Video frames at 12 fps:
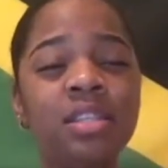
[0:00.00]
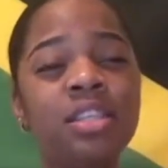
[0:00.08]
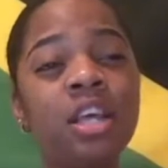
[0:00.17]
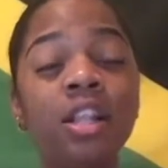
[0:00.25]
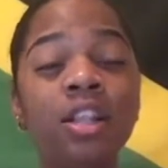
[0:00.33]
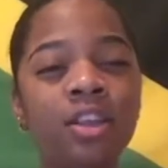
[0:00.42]

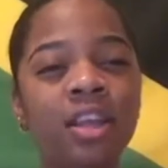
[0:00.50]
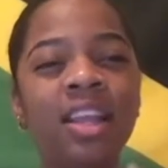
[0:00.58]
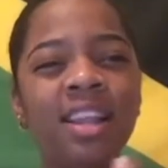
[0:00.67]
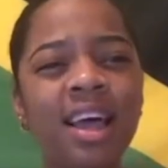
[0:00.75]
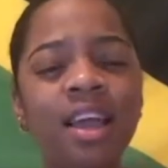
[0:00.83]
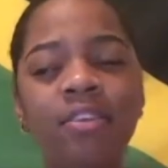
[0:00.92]
to look
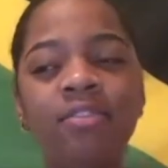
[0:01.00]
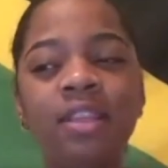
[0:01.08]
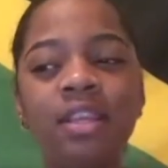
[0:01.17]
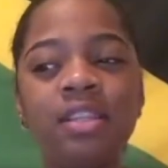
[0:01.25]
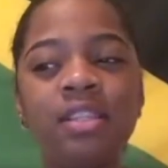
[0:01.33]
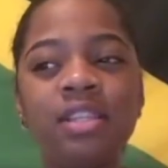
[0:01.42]
at life
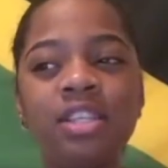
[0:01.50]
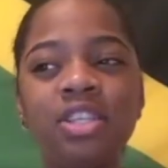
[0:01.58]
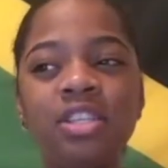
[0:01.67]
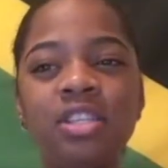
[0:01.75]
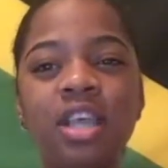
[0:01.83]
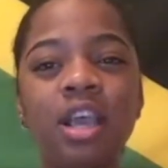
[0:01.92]
than to
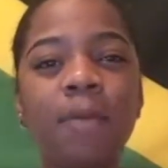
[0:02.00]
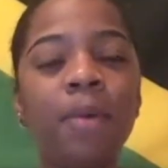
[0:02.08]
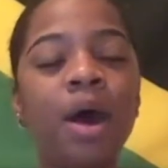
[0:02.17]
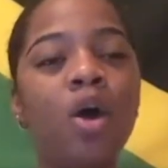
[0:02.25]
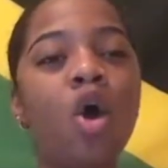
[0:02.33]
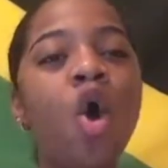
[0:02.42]
just think
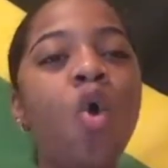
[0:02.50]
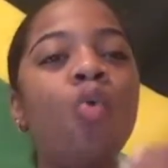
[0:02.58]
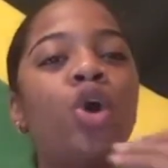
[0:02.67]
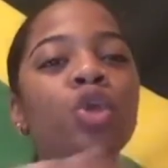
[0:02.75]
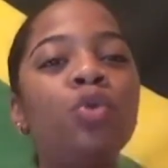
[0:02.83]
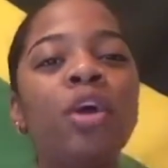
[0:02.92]
about
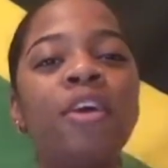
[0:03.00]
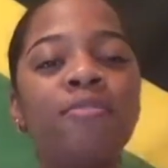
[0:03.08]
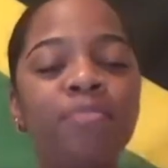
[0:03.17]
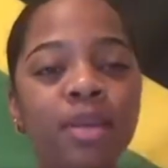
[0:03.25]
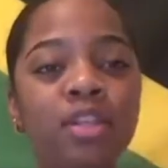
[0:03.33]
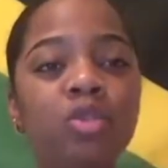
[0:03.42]
what you
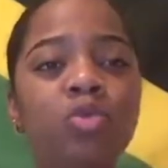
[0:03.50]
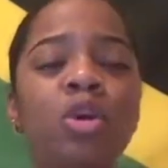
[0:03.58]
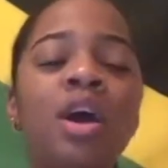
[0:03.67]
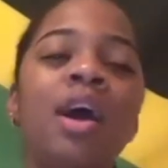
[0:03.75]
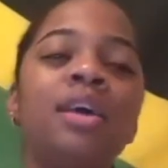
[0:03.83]
have been through.